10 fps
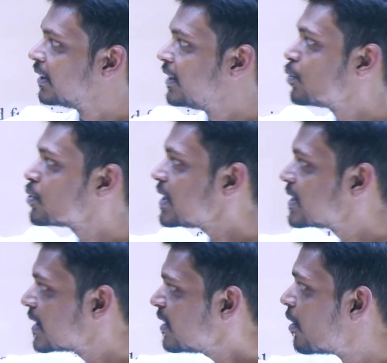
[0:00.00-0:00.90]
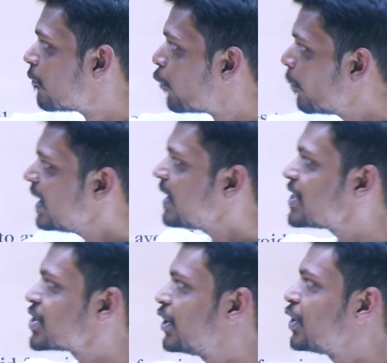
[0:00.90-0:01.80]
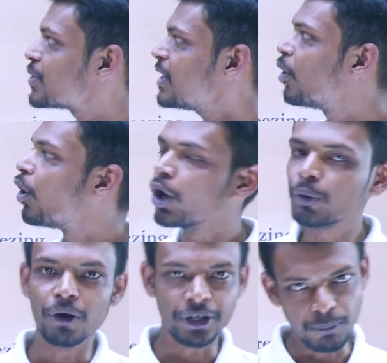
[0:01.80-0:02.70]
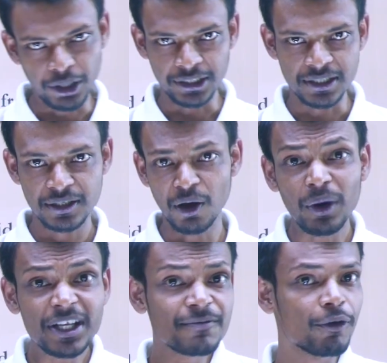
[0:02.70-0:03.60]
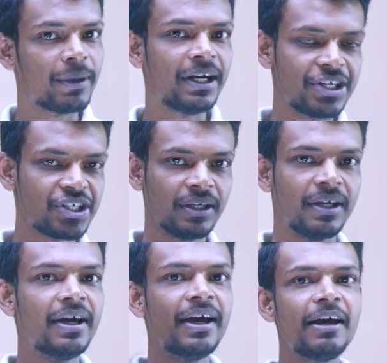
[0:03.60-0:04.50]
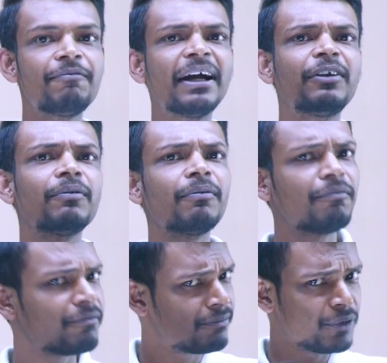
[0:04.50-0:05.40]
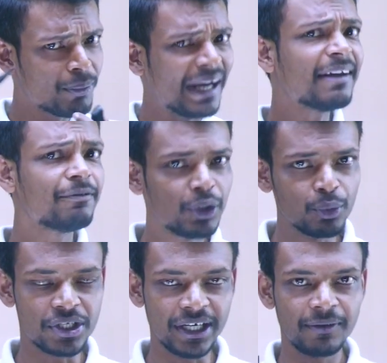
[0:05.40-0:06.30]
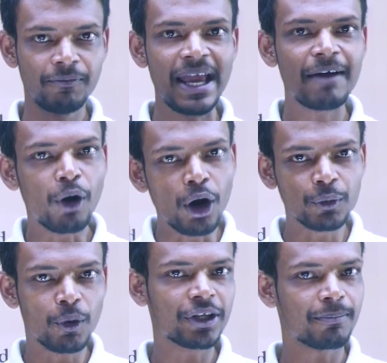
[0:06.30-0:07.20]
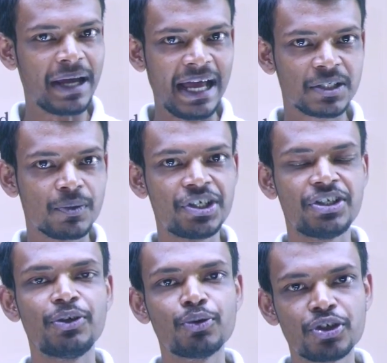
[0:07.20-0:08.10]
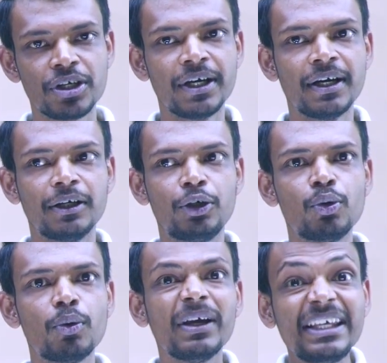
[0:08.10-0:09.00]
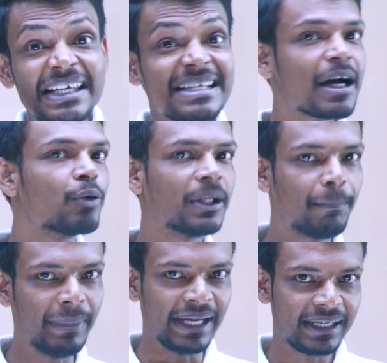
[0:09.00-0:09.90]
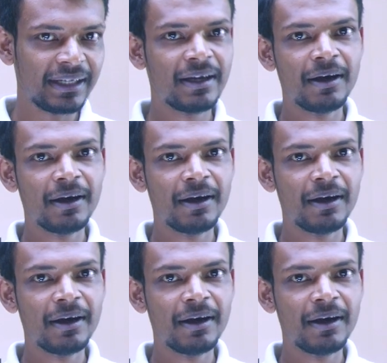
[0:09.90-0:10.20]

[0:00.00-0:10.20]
the use is in fermentation using hot water bottles. Now, what is fermentation? In fact, you might have used it. We have hot water bags which is used to ease out the pain.